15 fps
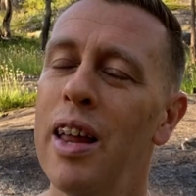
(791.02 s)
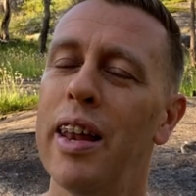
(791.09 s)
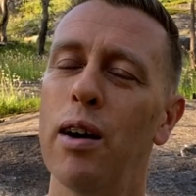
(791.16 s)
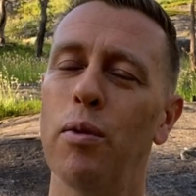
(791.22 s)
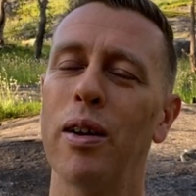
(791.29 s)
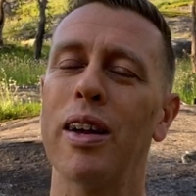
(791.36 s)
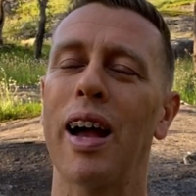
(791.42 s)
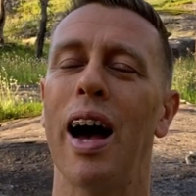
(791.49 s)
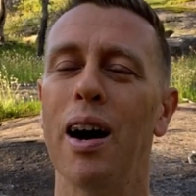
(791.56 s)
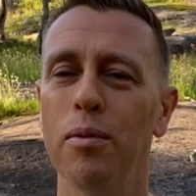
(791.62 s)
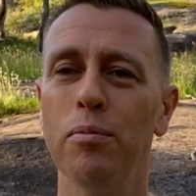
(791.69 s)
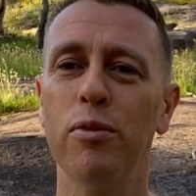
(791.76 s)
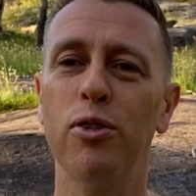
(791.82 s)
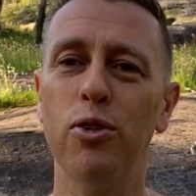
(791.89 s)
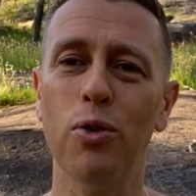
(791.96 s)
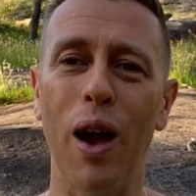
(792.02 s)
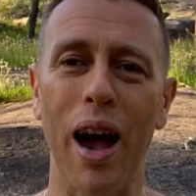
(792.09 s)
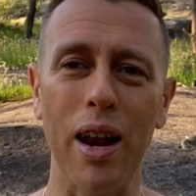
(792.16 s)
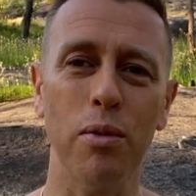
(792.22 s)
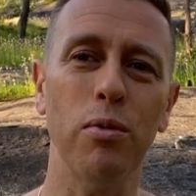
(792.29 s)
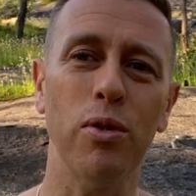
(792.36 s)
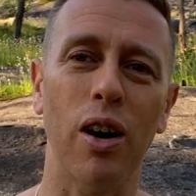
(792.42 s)
Now, when it comes to
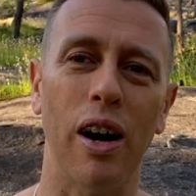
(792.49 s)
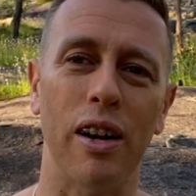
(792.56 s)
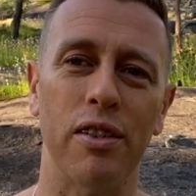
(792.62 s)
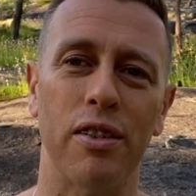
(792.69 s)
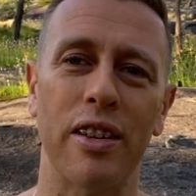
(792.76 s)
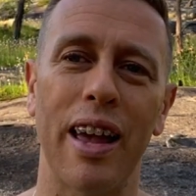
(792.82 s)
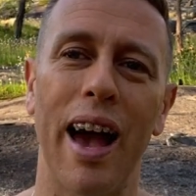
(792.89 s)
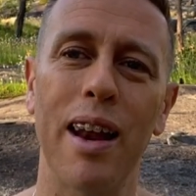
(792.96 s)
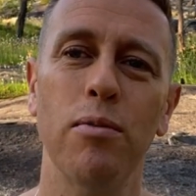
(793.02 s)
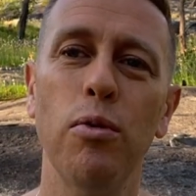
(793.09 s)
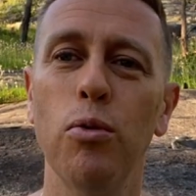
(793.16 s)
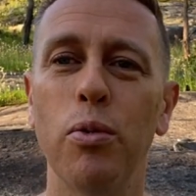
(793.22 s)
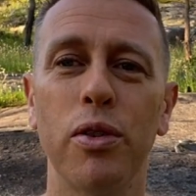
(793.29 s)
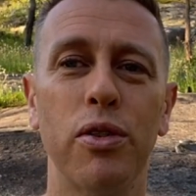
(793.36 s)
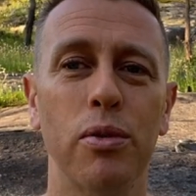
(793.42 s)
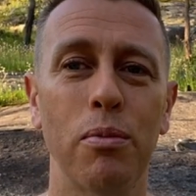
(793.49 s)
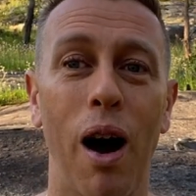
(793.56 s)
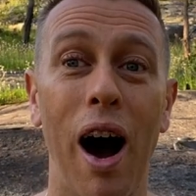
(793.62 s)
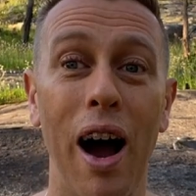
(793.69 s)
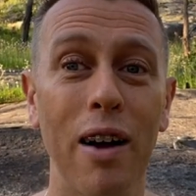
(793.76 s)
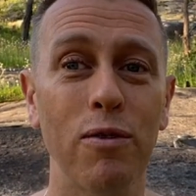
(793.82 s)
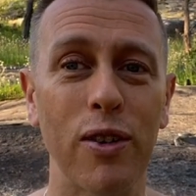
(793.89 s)
animal guides, the animal wisdom
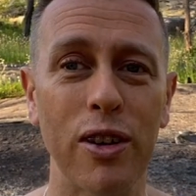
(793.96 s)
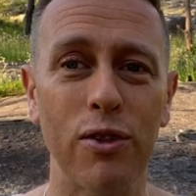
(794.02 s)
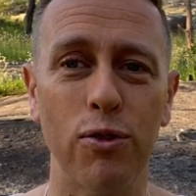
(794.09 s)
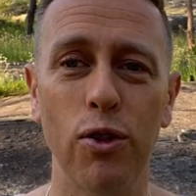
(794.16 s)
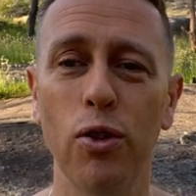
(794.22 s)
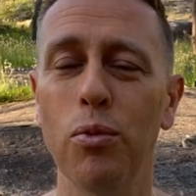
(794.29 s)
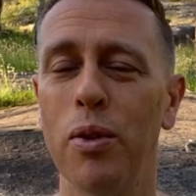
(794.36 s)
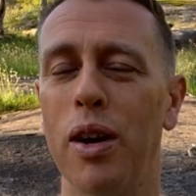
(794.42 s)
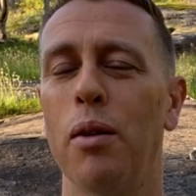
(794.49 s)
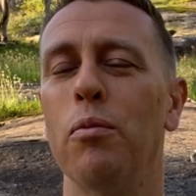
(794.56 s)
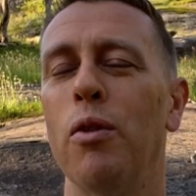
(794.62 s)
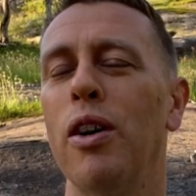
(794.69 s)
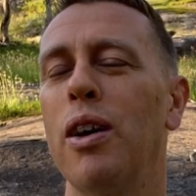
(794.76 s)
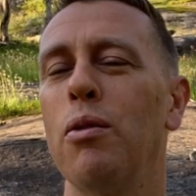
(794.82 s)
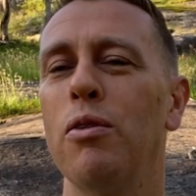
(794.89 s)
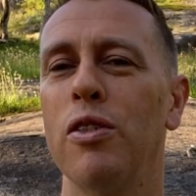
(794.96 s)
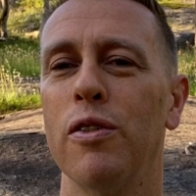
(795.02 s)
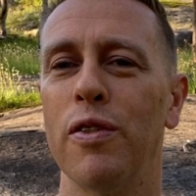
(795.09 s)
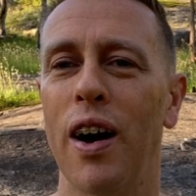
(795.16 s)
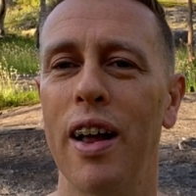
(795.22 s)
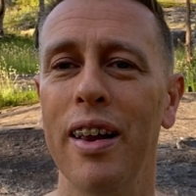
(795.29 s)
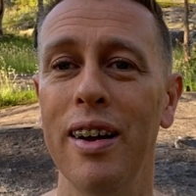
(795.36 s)
I reach for when I'm working with
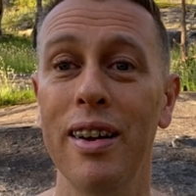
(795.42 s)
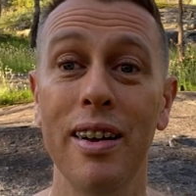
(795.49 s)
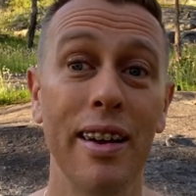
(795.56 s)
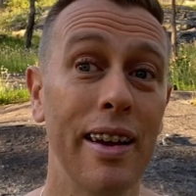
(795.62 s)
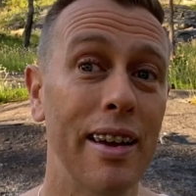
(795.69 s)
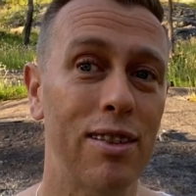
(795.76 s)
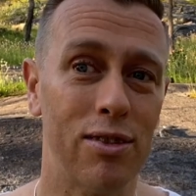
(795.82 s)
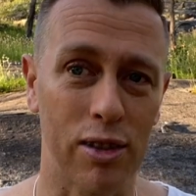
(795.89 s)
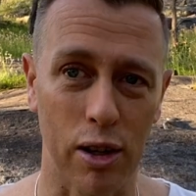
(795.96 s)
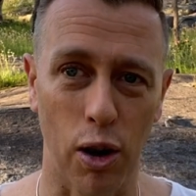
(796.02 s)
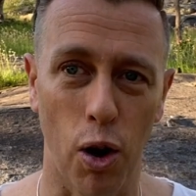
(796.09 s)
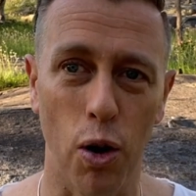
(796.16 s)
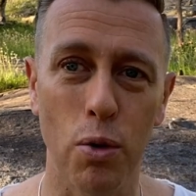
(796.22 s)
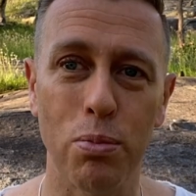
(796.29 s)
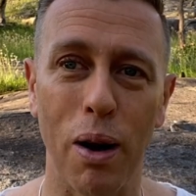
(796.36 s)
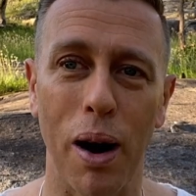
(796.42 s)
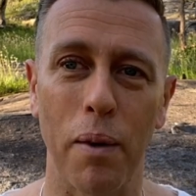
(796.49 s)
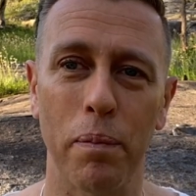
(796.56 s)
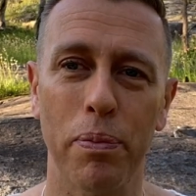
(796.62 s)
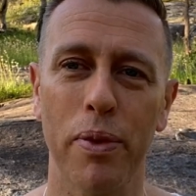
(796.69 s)
Davana is the cobra.